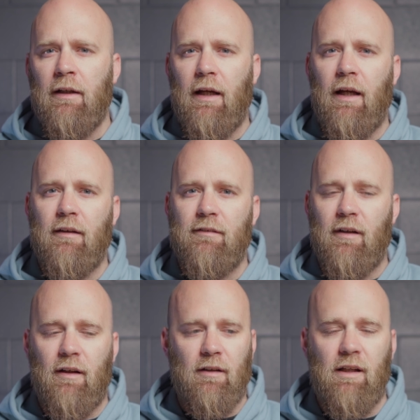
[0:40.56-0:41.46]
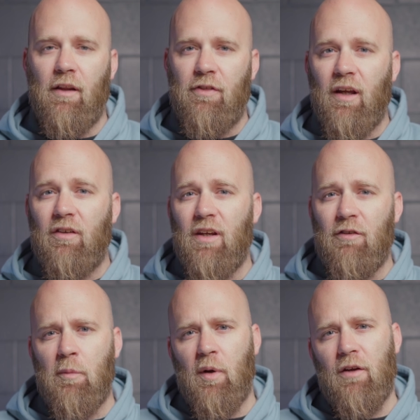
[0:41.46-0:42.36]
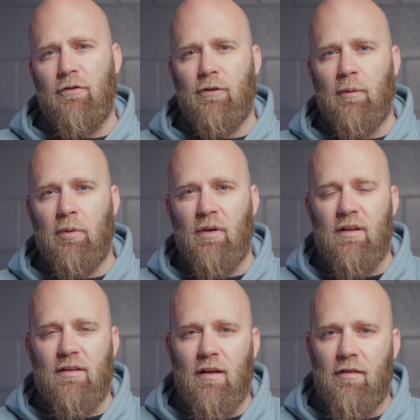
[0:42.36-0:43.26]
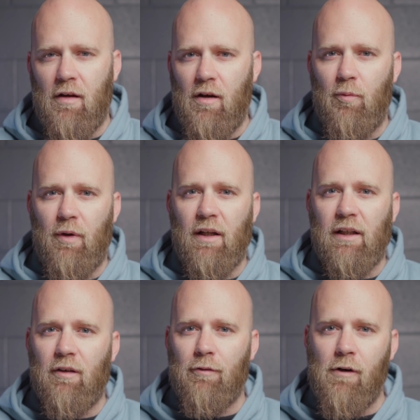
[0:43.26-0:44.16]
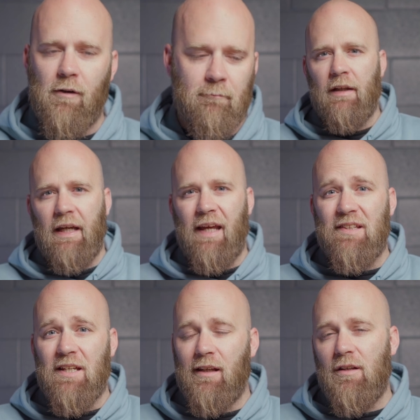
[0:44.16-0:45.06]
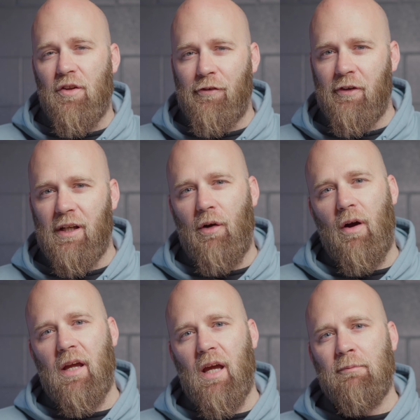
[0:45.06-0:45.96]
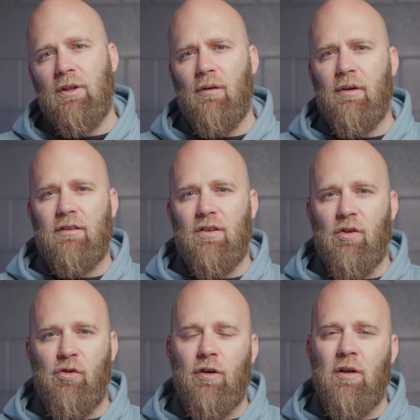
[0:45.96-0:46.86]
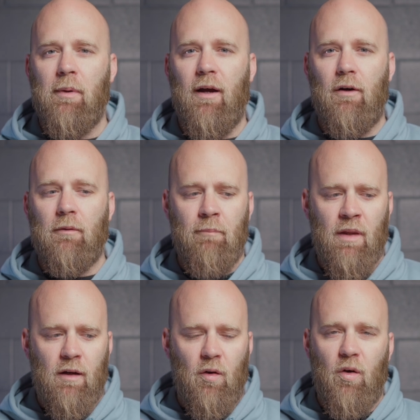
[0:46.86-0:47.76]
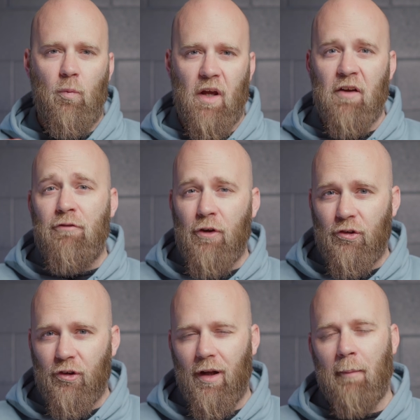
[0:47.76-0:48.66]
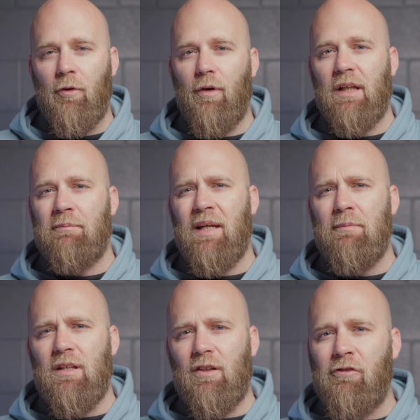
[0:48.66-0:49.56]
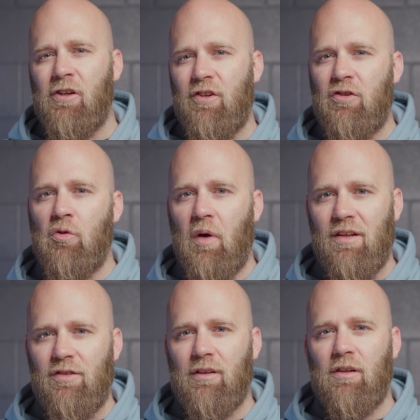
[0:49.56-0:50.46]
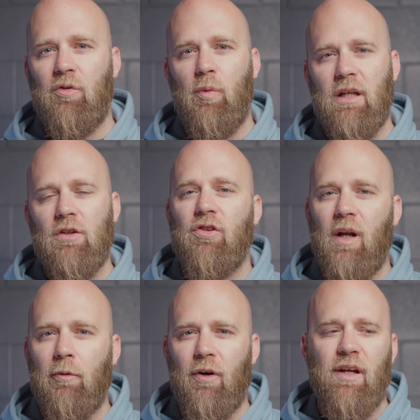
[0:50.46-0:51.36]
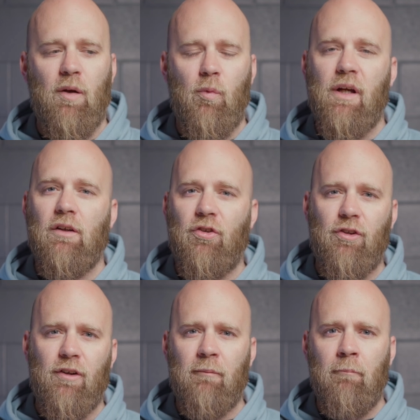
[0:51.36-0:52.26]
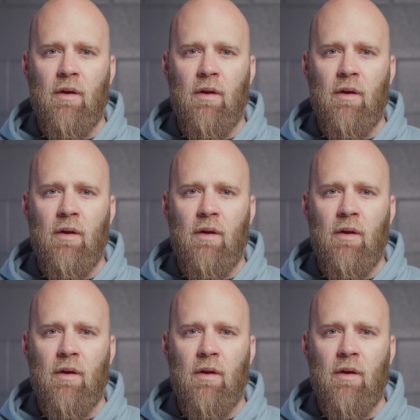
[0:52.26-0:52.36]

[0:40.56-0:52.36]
And yeah, thanks everybody for pointing things out when I get it wrong. At the end of this video, I am going to talk about if you should upgrade, maybe different situations where you should upgrade and where you shouldn't.